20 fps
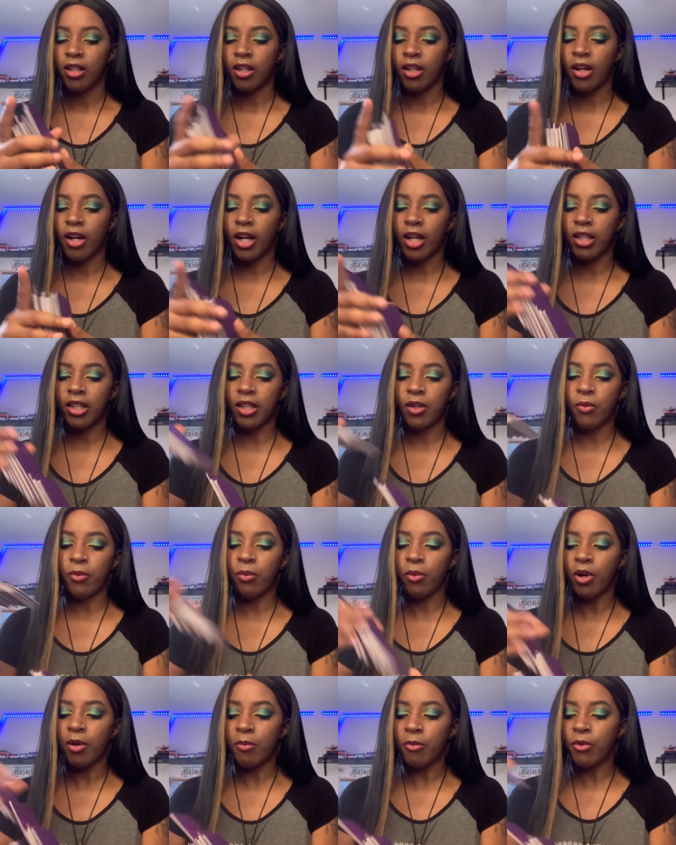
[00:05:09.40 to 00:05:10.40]
All right, I need
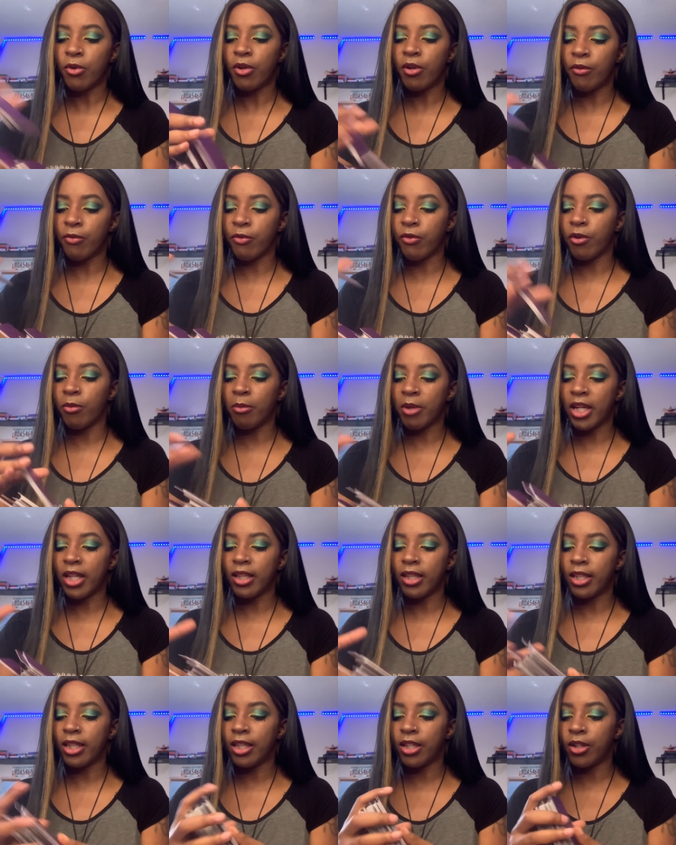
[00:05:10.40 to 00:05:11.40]
one more for my
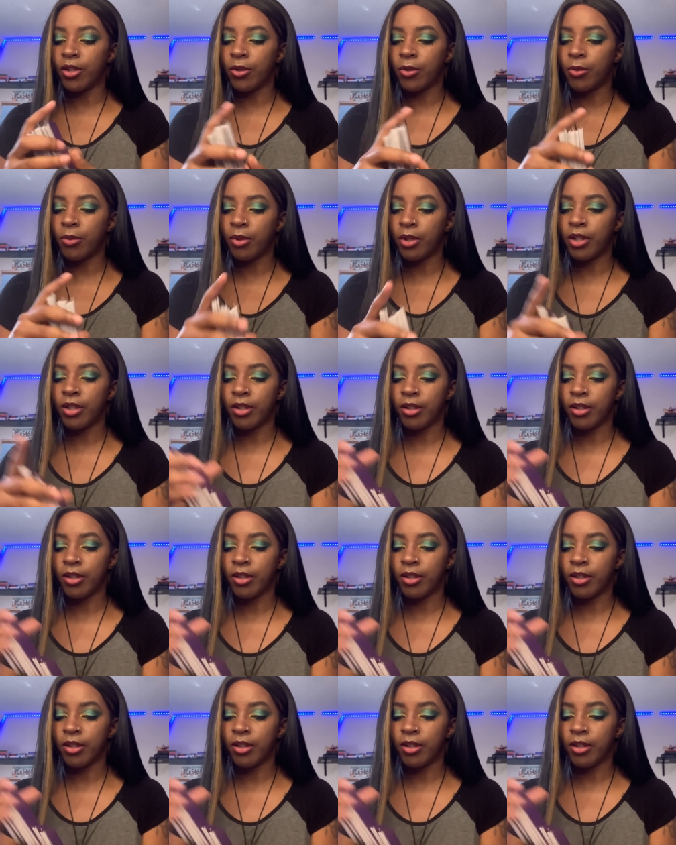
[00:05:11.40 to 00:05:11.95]
Leo.